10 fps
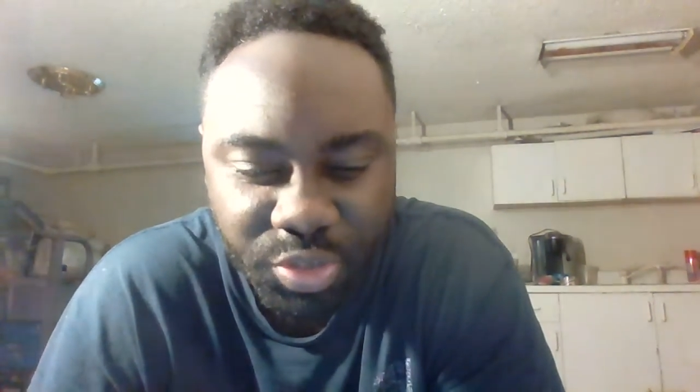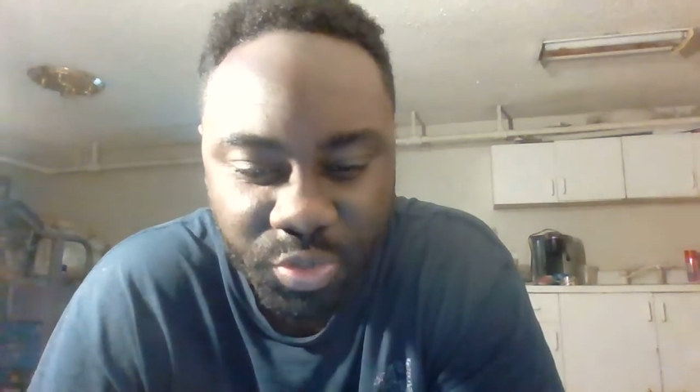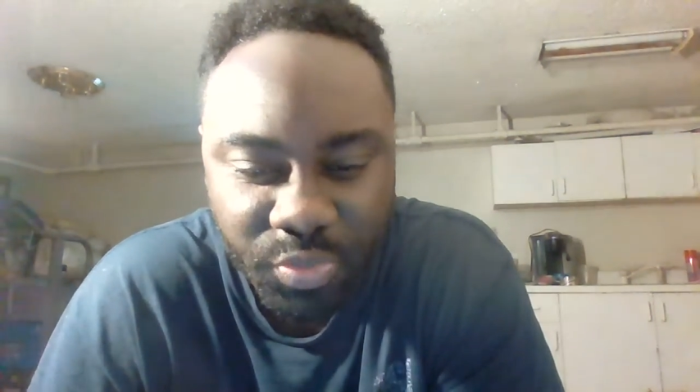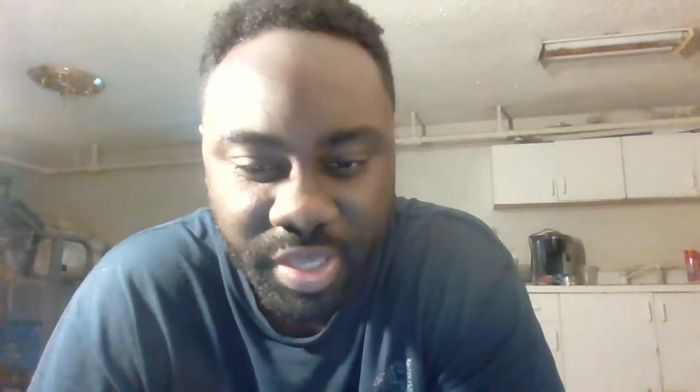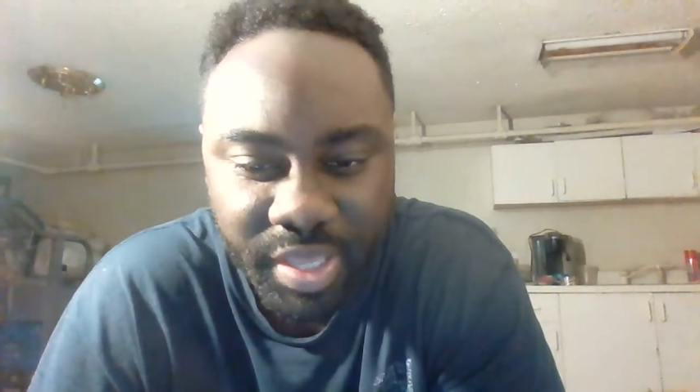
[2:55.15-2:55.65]

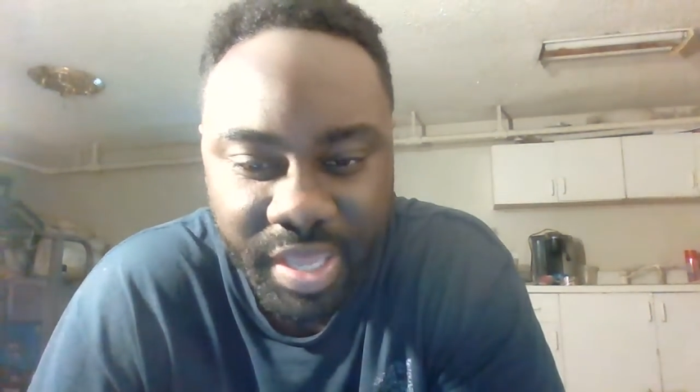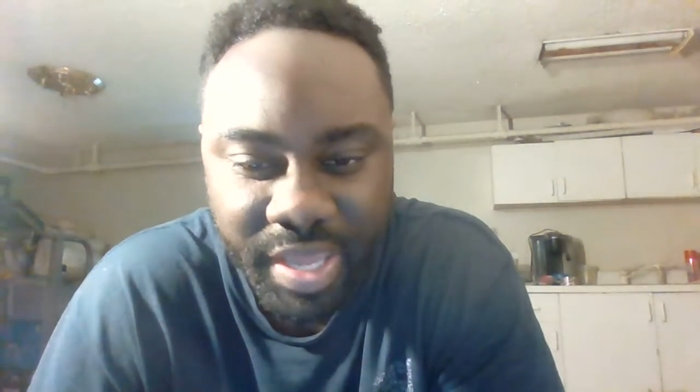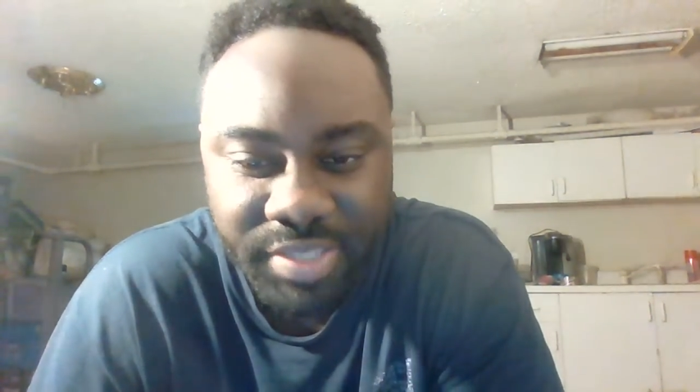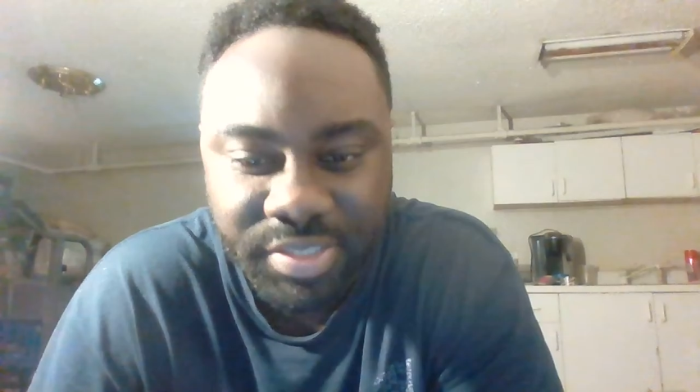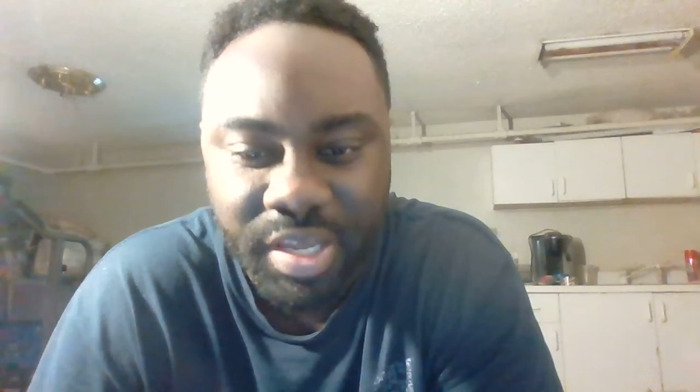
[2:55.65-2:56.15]
you
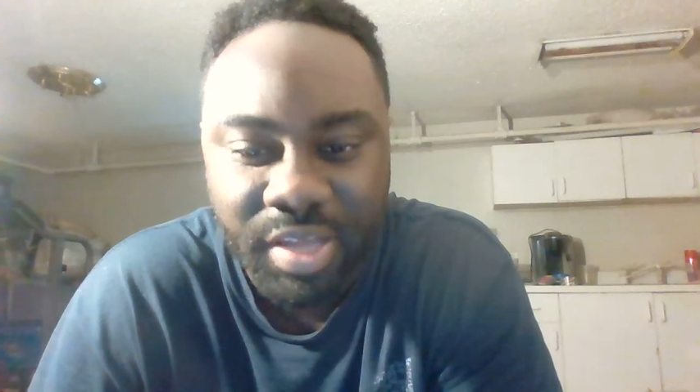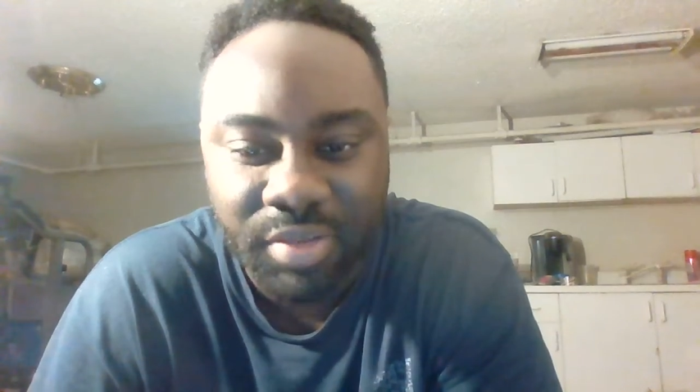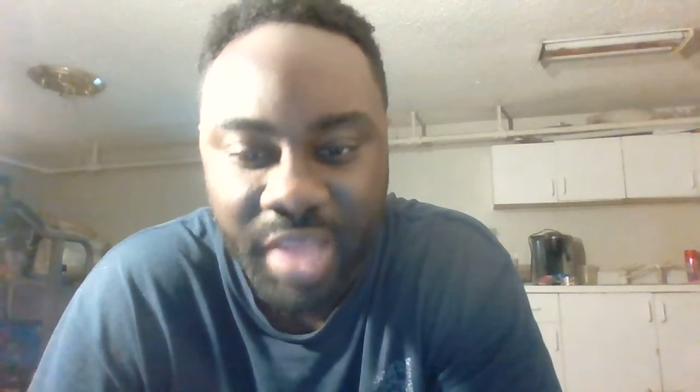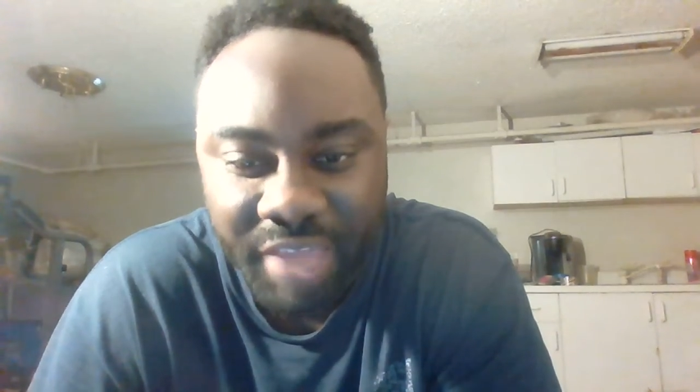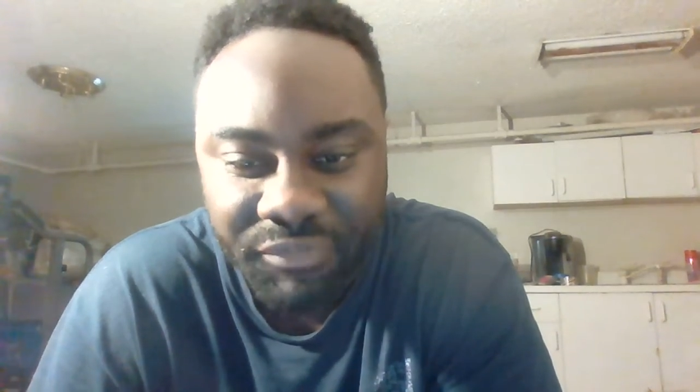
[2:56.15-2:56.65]
as
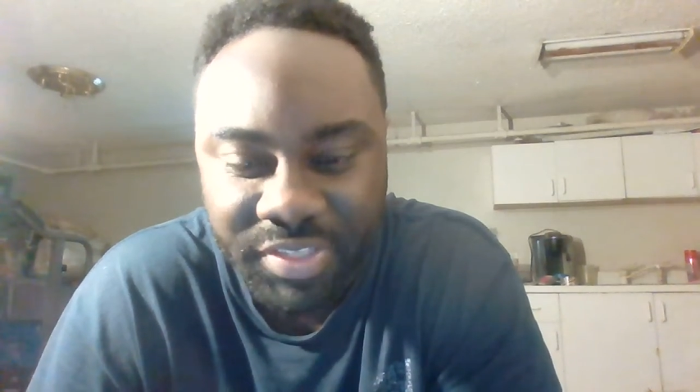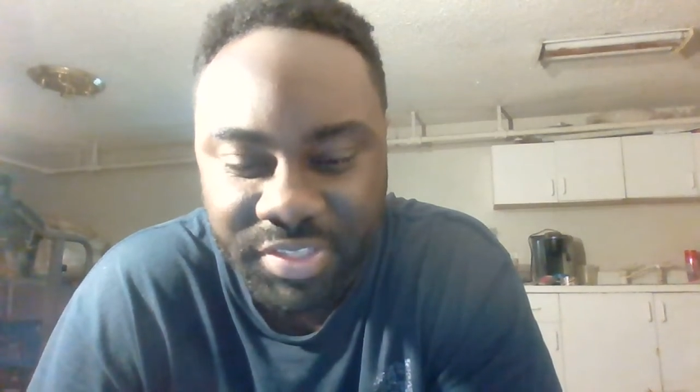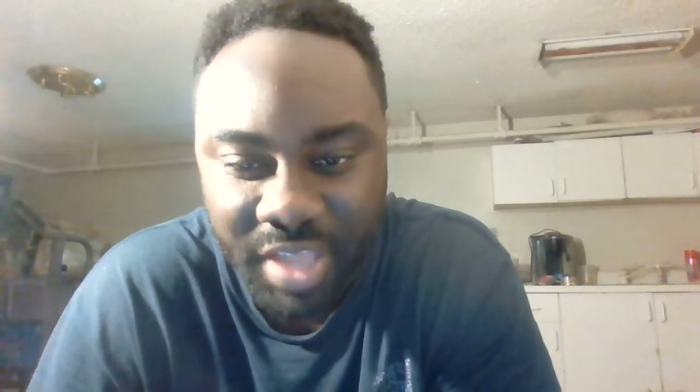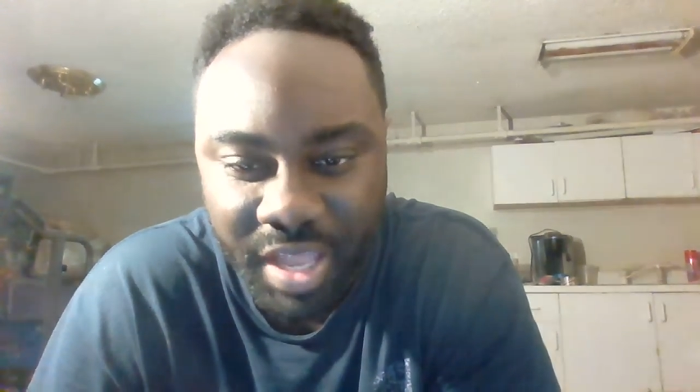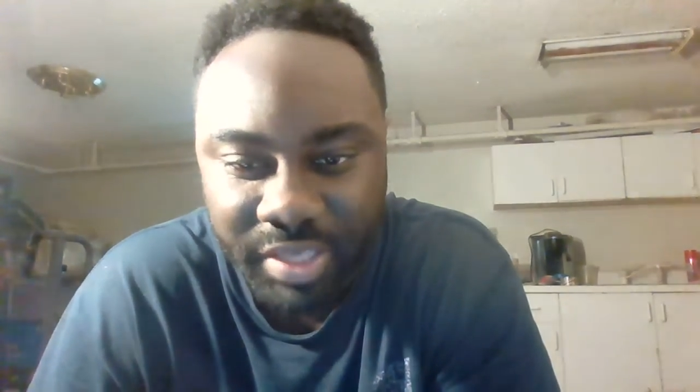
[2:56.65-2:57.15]
a
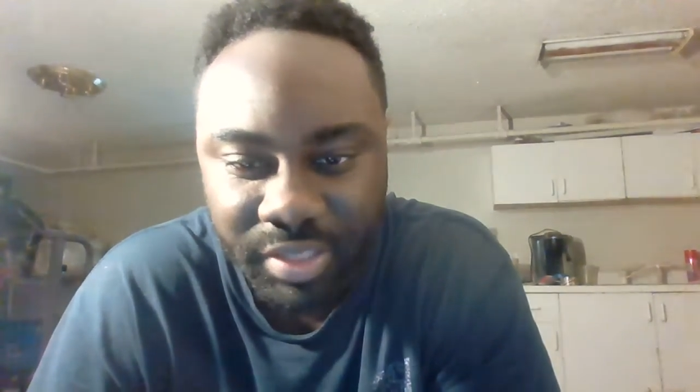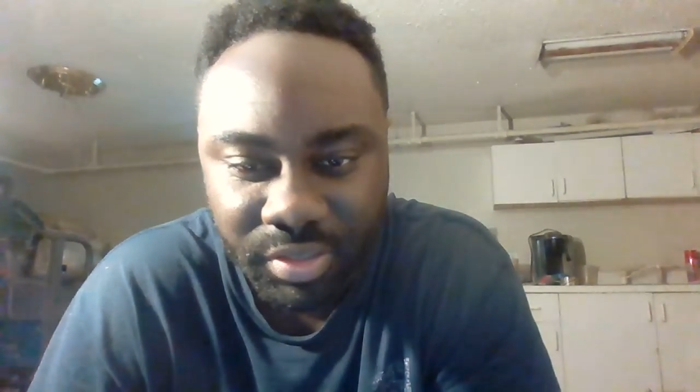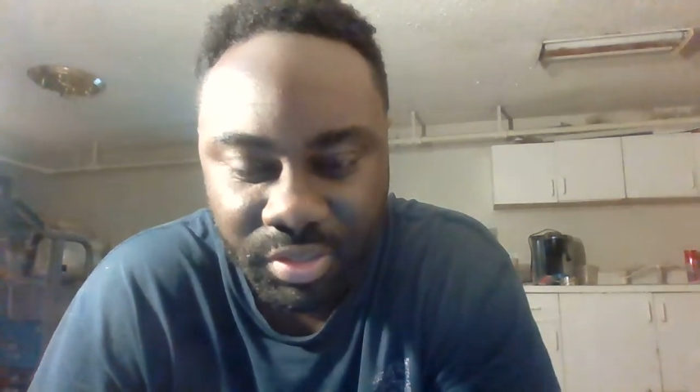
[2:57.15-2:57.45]
laughingstock?